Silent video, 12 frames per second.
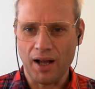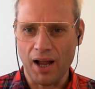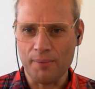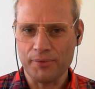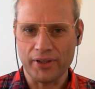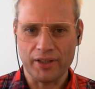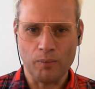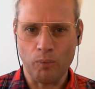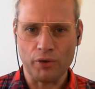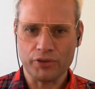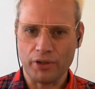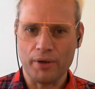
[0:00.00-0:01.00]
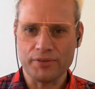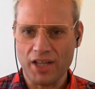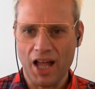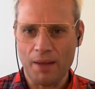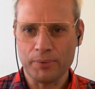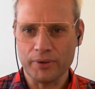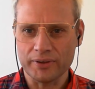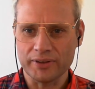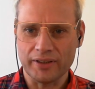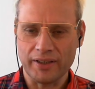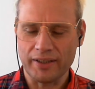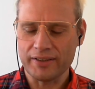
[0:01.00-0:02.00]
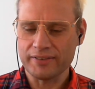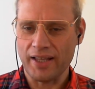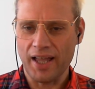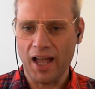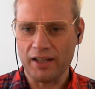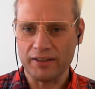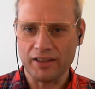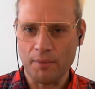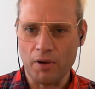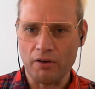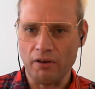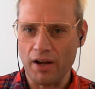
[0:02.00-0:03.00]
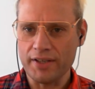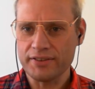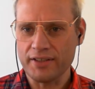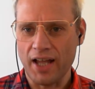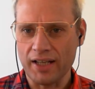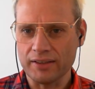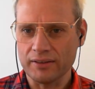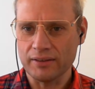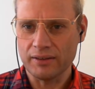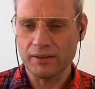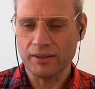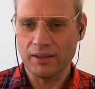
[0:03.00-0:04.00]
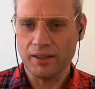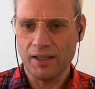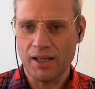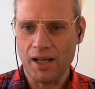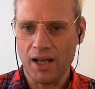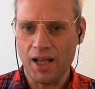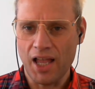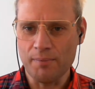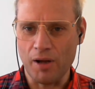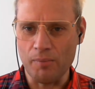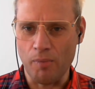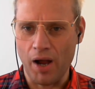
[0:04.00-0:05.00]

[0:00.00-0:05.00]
I'm thinking, what's going to happen? And the next day I had an MRI scan. In my